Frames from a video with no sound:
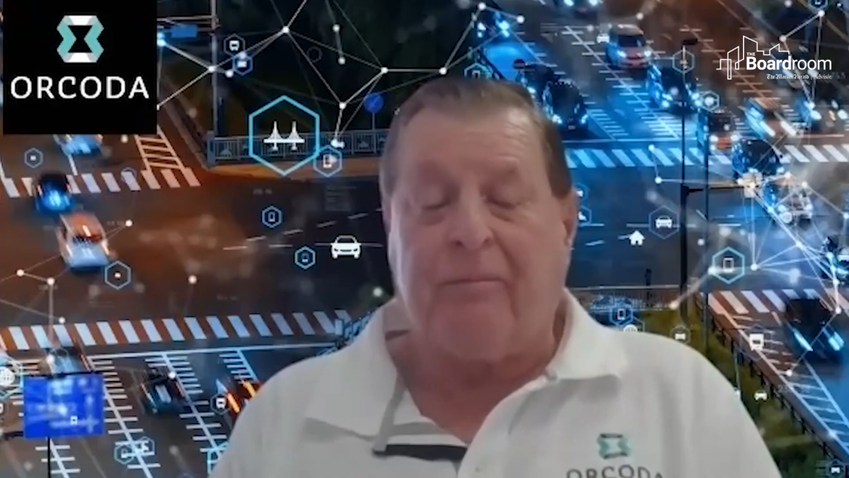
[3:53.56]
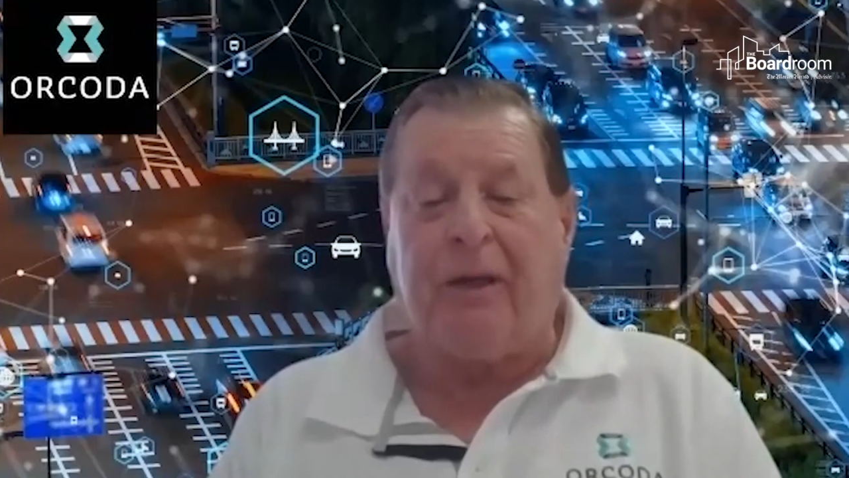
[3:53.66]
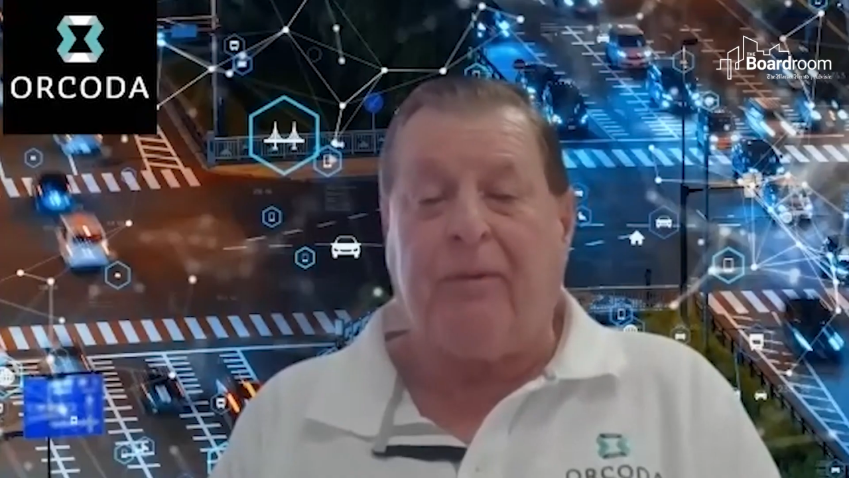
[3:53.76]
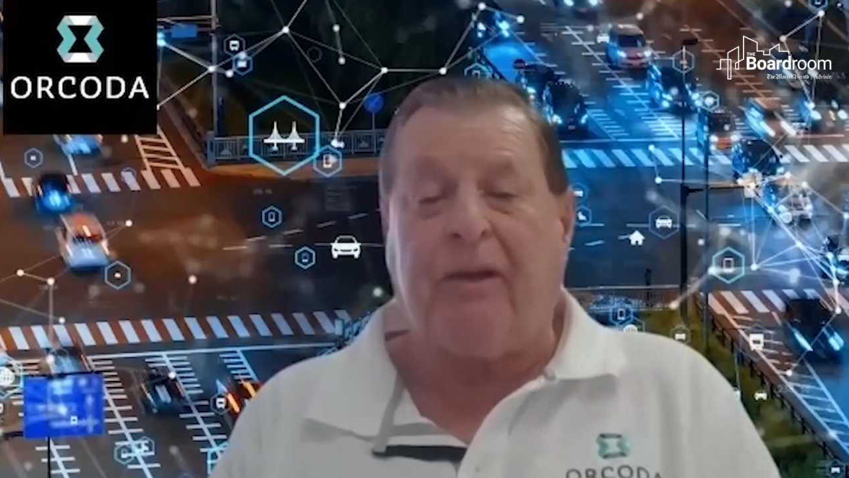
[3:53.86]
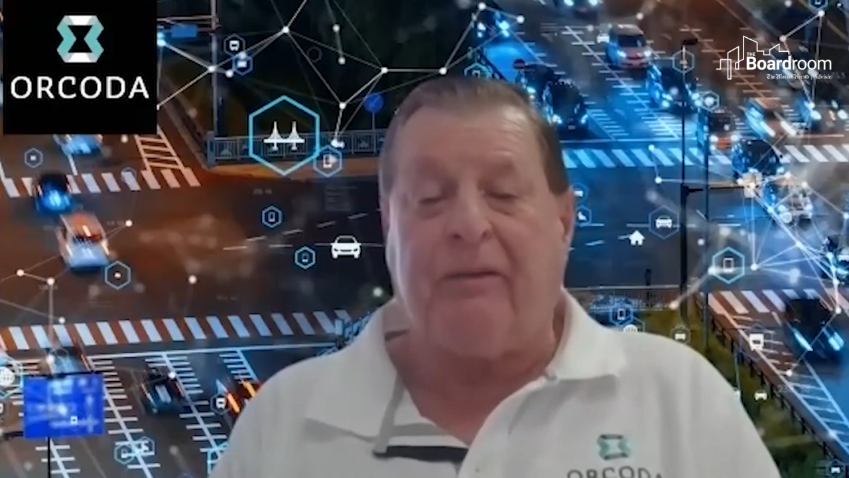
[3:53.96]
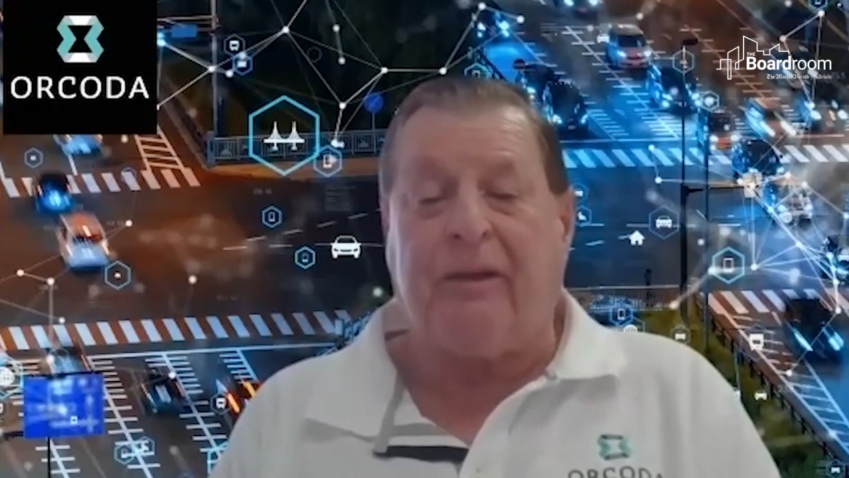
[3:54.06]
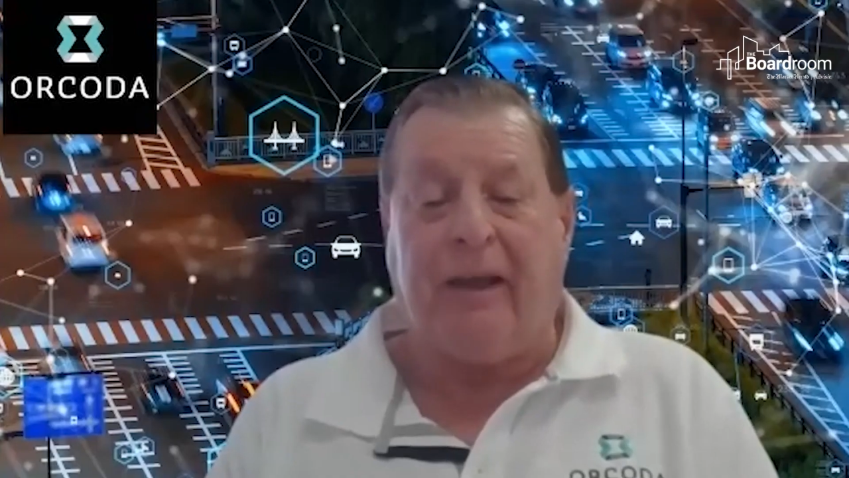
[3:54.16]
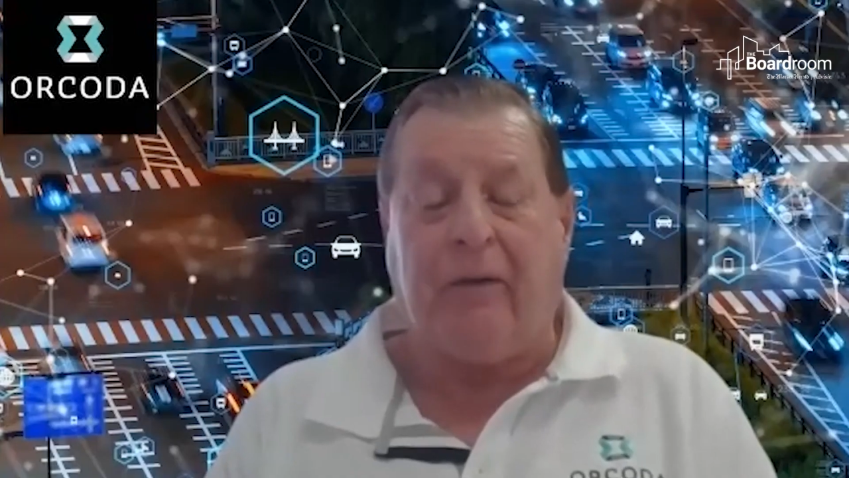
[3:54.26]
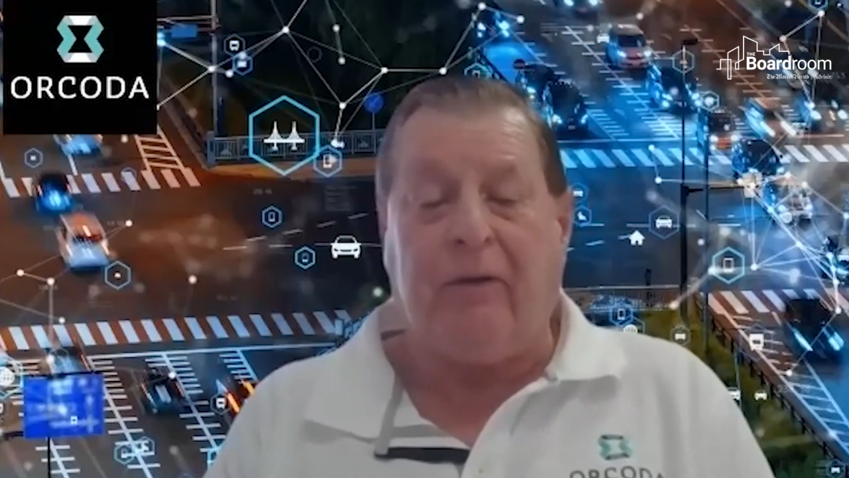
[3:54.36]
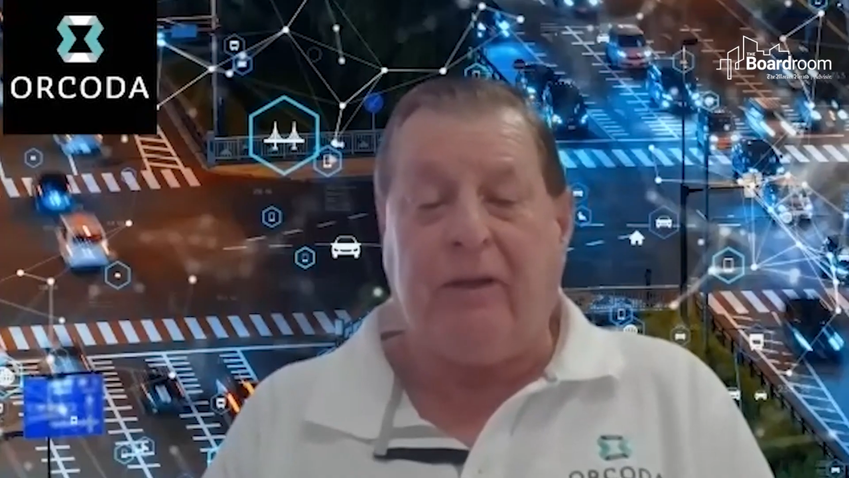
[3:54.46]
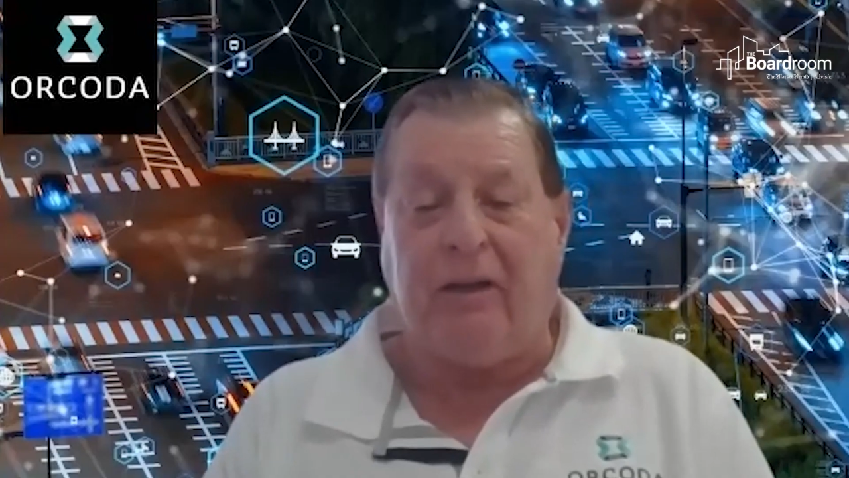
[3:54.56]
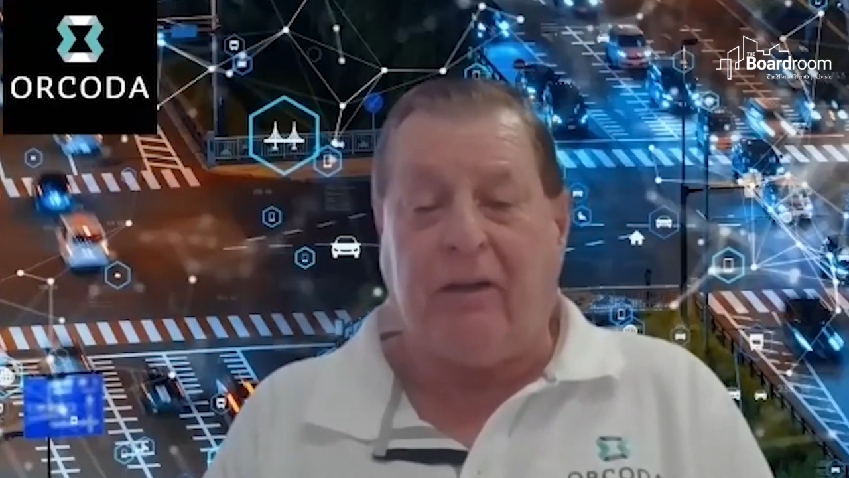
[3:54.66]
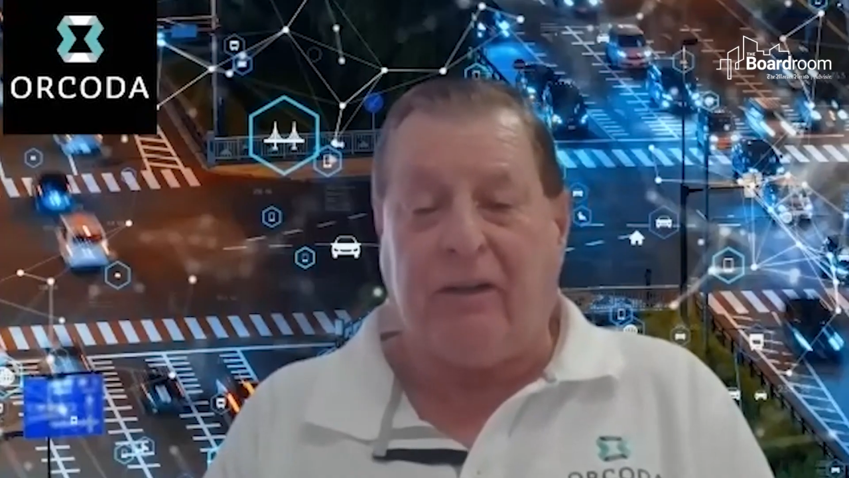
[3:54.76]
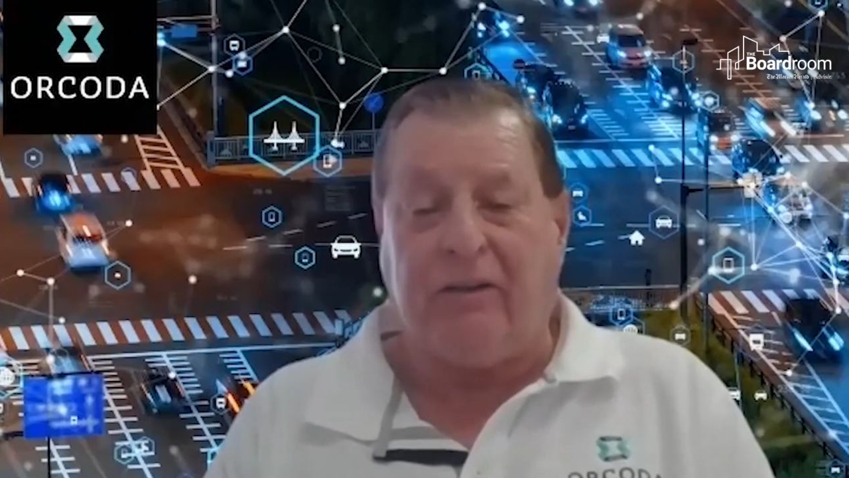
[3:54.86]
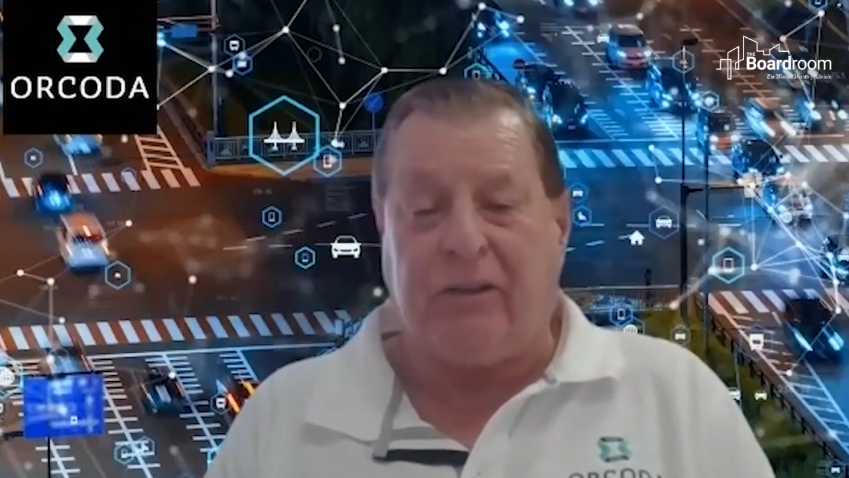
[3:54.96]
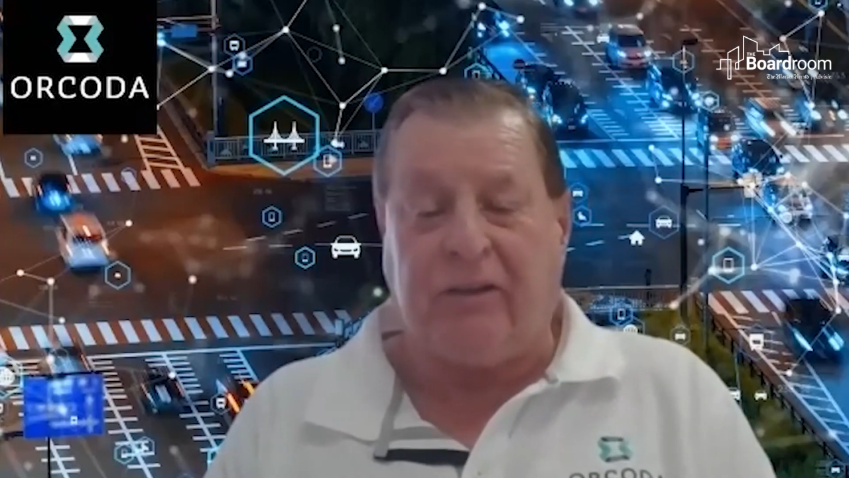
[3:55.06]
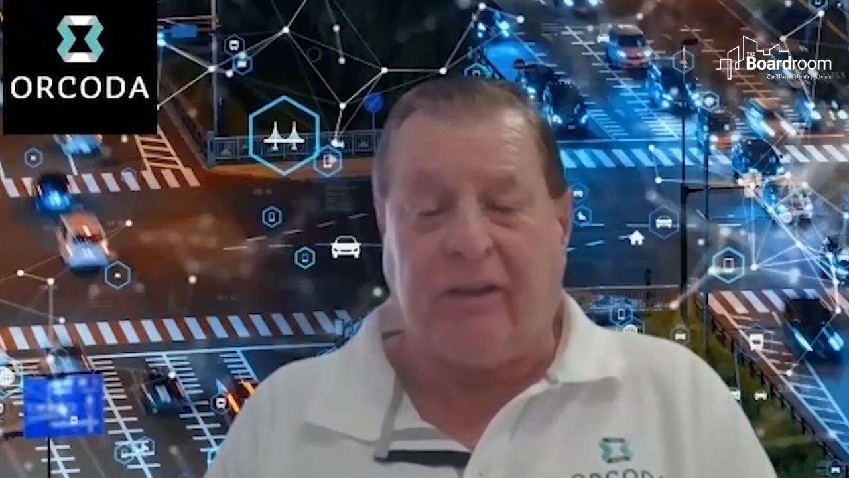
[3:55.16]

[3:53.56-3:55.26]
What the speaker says: People are now realising